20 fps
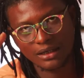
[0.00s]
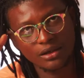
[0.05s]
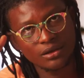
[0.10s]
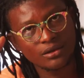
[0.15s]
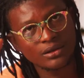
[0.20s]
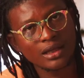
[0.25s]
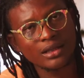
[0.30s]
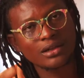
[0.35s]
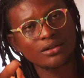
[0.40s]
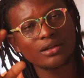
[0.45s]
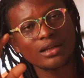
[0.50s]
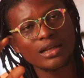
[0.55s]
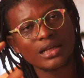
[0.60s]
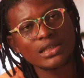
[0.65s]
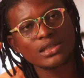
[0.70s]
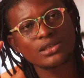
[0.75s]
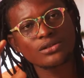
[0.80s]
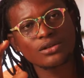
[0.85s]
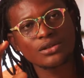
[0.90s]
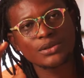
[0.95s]
alone, and
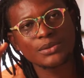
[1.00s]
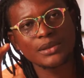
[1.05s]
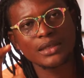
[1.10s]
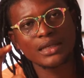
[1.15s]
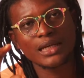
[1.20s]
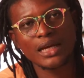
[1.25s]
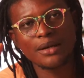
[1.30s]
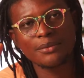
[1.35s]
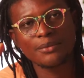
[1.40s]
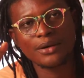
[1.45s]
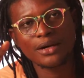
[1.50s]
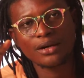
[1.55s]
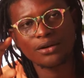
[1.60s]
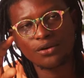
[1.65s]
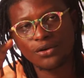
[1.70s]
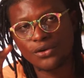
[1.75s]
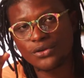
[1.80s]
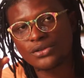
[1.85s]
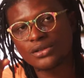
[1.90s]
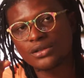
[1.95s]
another shot with the camera
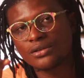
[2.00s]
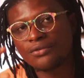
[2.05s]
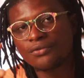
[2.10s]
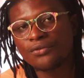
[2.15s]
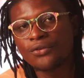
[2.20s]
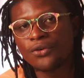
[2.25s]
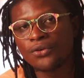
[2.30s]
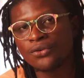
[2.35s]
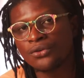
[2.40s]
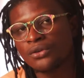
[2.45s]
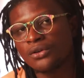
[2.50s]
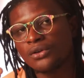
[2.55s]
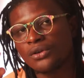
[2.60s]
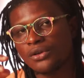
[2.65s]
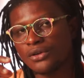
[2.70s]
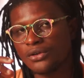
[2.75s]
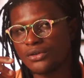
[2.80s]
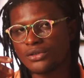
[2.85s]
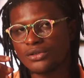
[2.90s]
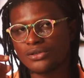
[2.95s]
close to the phone.
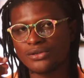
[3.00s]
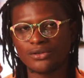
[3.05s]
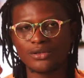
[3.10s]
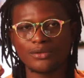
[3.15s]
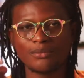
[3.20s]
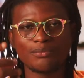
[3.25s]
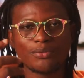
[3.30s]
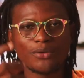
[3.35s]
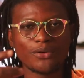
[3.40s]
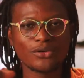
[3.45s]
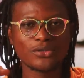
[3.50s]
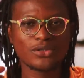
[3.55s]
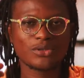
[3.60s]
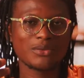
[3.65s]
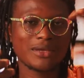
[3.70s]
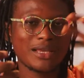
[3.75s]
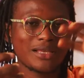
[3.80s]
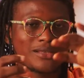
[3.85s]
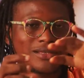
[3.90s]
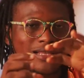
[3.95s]
So in post,
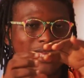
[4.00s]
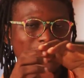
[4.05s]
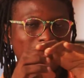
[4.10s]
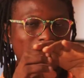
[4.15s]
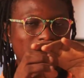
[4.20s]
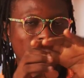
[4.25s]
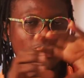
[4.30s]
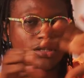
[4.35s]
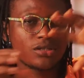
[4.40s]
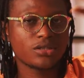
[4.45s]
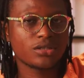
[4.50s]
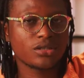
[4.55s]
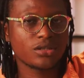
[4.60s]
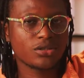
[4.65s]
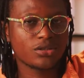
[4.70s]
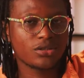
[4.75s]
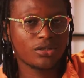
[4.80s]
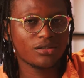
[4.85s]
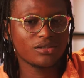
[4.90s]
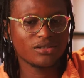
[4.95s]
we had to like stitch the
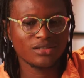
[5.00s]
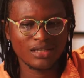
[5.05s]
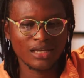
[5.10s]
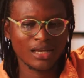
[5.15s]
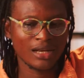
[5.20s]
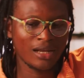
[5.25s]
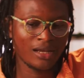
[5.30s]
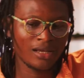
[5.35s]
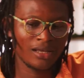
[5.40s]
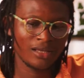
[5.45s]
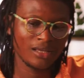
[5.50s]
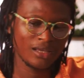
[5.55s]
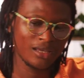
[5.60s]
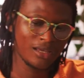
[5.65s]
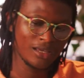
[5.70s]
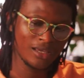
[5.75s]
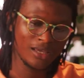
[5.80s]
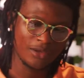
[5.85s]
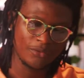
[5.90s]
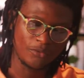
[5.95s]
shots together
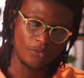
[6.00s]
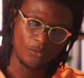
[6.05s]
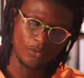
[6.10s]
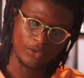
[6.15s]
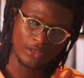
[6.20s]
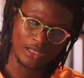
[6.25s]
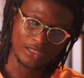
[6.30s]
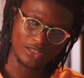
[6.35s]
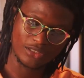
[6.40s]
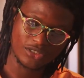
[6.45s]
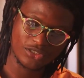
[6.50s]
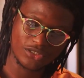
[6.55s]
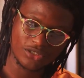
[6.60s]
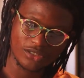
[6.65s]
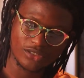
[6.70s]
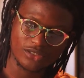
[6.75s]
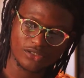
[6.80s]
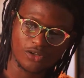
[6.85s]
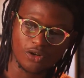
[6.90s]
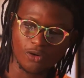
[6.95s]
that the
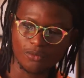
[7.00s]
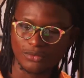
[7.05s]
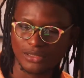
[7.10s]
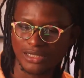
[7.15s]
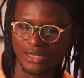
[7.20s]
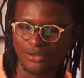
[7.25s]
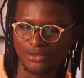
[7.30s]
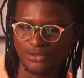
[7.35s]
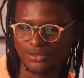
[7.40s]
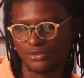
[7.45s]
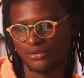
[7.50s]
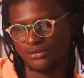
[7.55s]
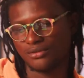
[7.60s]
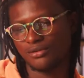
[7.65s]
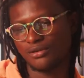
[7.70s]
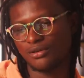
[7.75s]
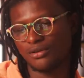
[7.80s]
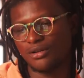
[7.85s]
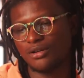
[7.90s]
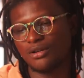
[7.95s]
shot comes out
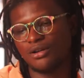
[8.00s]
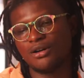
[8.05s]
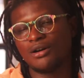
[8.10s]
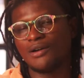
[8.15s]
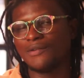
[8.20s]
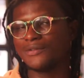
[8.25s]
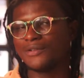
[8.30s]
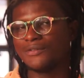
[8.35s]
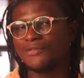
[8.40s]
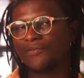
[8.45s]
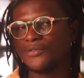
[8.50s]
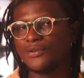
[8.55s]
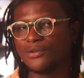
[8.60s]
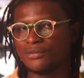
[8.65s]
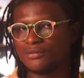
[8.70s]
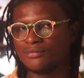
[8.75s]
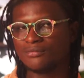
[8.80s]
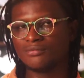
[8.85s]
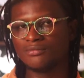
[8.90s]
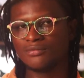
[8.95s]
of the
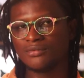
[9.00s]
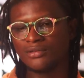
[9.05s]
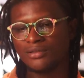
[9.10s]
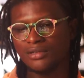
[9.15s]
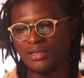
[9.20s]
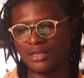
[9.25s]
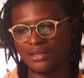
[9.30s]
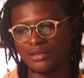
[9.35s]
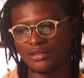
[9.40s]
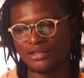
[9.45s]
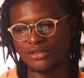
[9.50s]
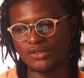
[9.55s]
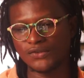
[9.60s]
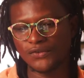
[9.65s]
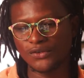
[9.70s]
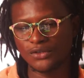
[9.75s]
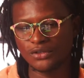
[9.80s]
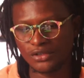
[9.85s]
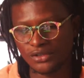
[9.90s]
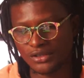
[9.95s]
phone. Yeah, this
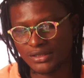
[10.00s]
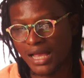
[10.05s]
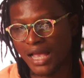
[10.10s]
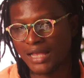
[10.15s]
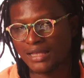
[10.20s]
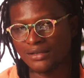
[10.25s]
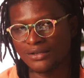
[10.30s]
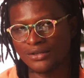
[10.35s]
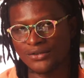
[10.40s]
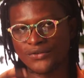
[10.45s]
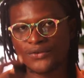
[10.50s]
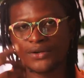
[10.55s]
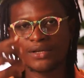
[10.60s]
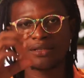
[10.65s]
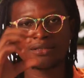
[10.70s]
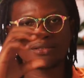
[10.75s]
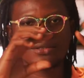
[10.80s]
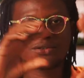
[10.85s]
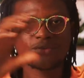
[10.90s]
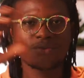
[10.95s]
phone just had a
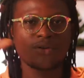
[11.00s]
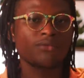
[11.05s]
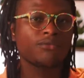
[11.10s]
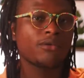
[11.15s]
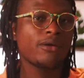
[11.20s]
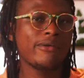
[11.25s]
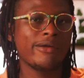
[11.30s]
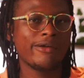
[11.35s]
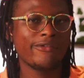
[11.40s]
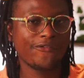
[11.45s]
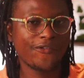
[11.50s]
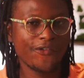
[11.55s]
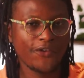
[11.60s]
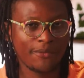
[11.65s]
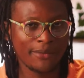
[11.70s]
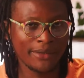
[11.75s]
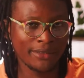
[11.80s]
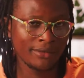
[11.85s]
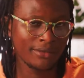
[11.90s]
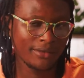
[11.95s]
green screen while we were
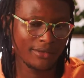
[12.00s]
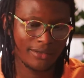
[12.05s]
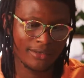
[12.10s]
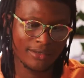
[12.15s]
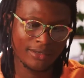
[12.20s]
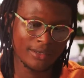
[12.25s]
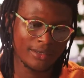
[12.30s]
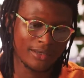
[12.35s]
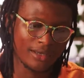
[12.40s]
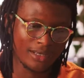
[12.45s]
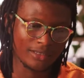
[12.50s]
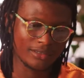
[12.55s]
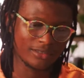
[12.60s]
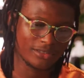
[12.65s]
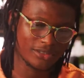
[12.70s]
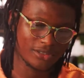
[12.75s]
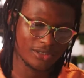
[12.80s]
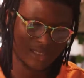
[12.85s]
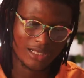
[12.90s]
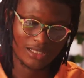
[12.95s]
filming, and
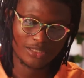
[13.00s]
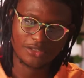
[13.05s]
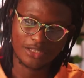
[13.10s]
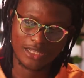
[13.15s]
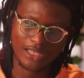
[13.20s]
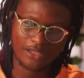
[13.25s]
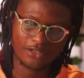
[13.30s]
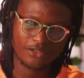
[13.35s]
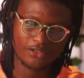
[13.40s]
the shot had to like